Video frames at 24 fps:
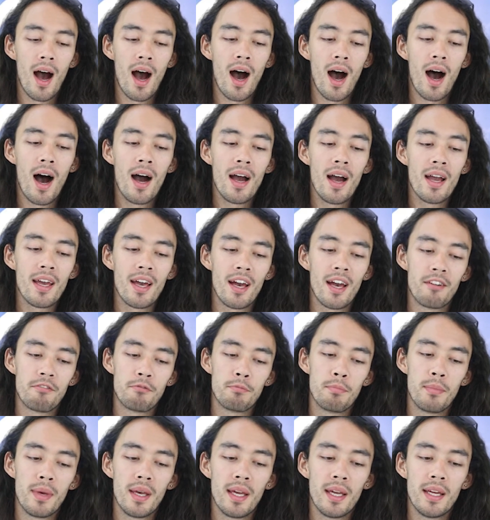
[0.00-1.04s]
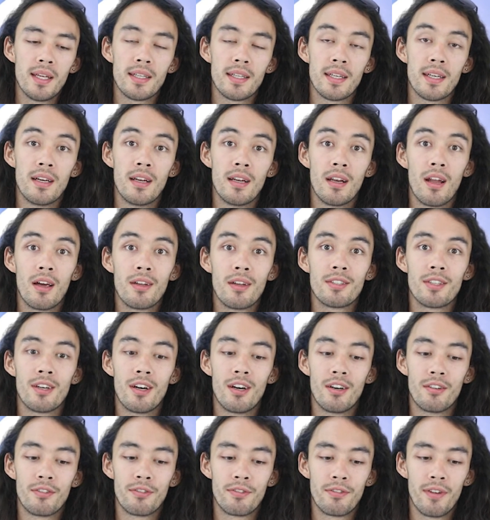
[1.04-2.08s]
I have made a lot
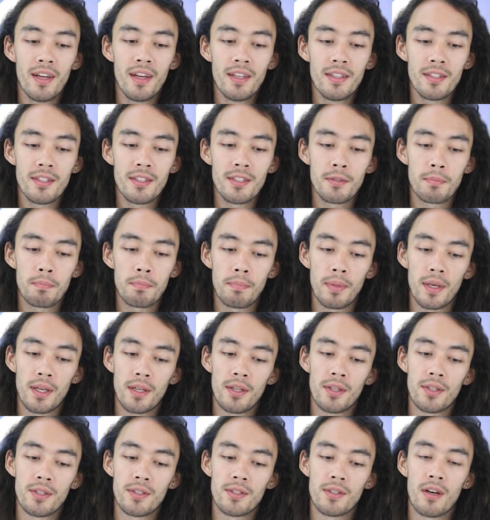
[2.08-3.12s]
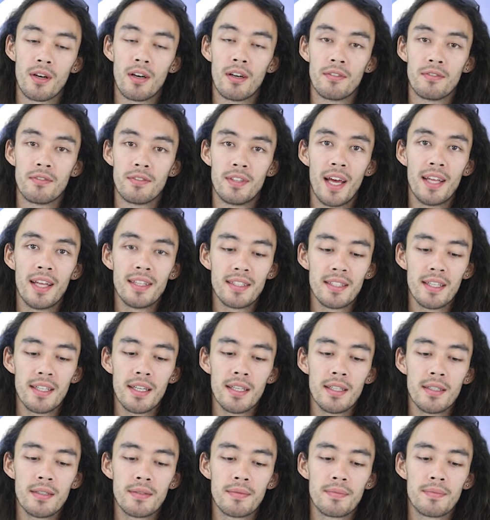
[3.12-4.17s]
of friends because of
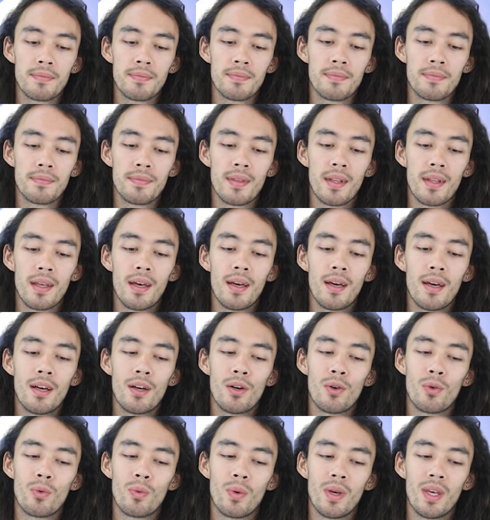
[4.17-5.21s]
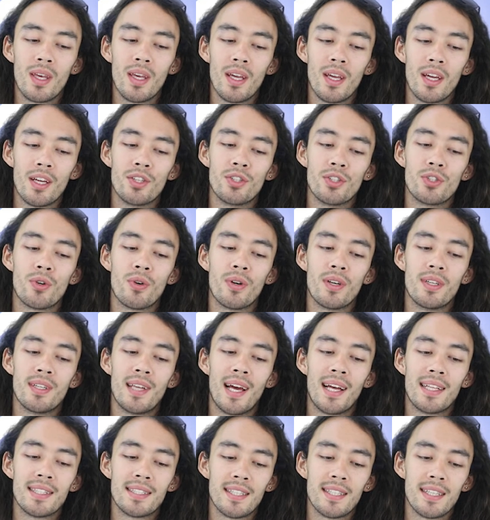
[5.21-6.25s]
dancing. We enjoy
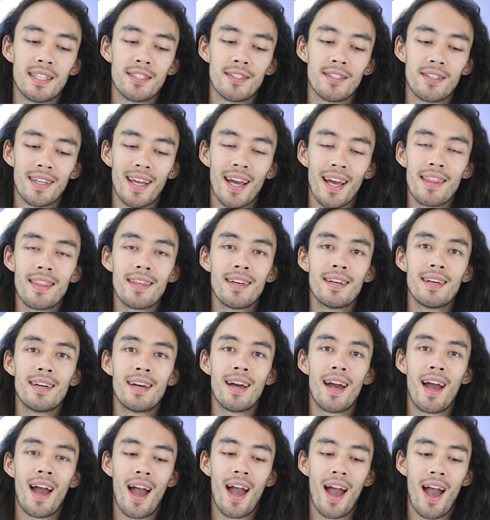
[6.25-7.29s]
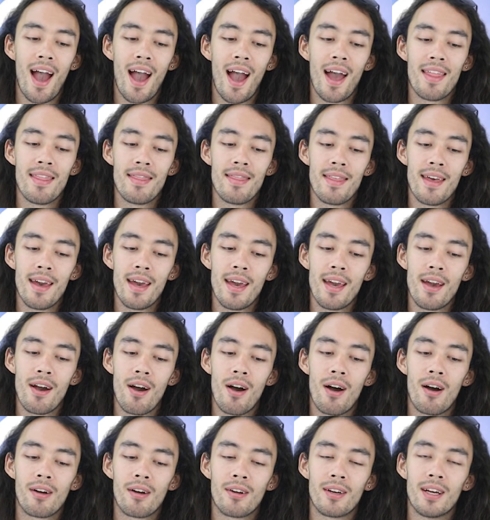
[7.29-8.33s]
dancing together and they
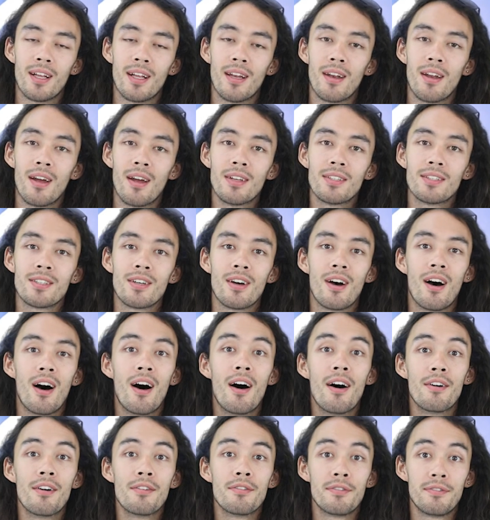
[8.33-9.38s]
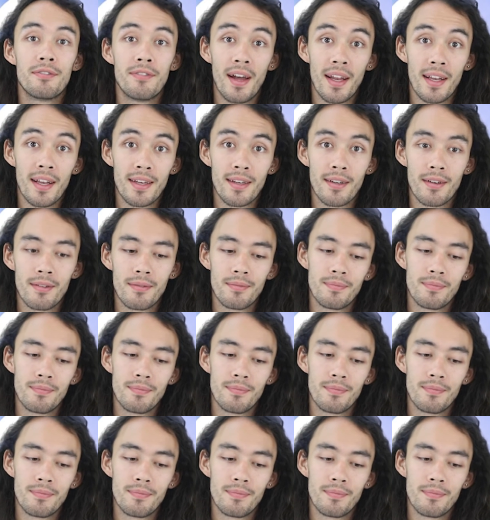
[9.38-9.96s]
are a lot of fun.